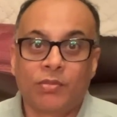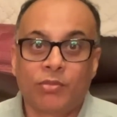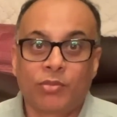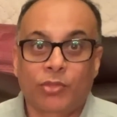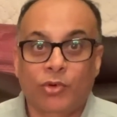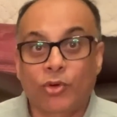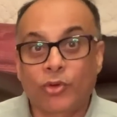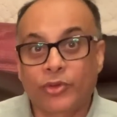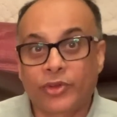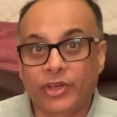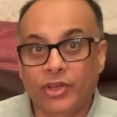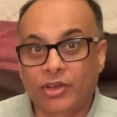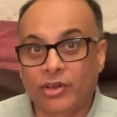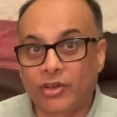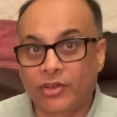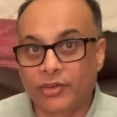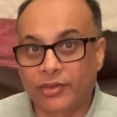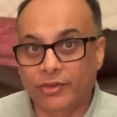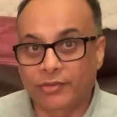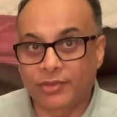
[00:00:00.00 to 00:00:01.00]
pros and
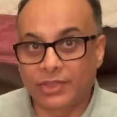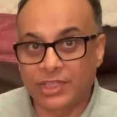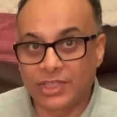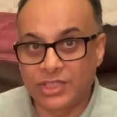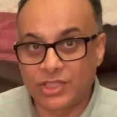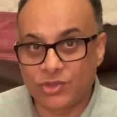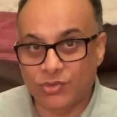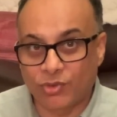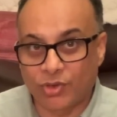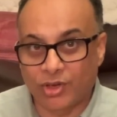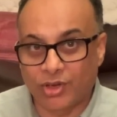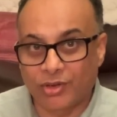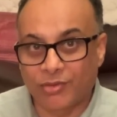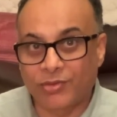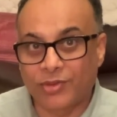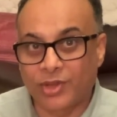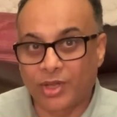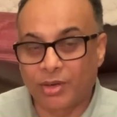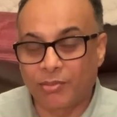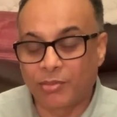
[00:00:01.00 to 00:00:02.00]
cons of each one
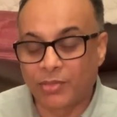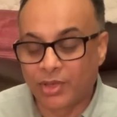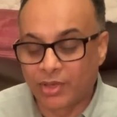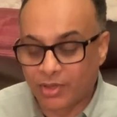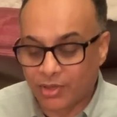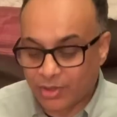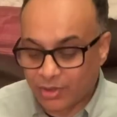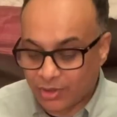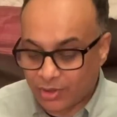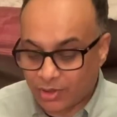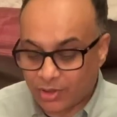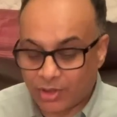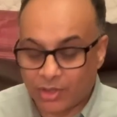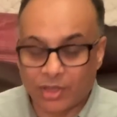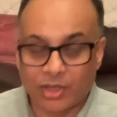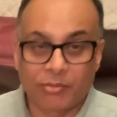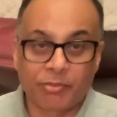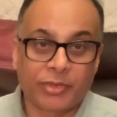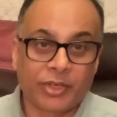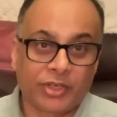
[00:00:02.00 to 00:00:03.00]
of them
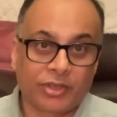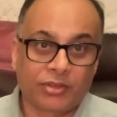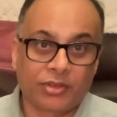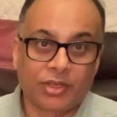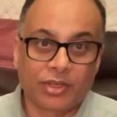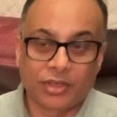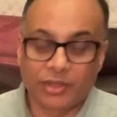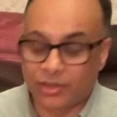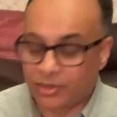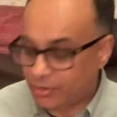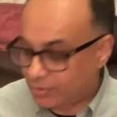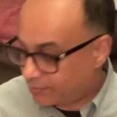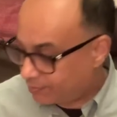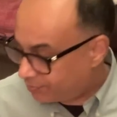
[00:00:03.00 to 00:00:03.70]
compared to the other.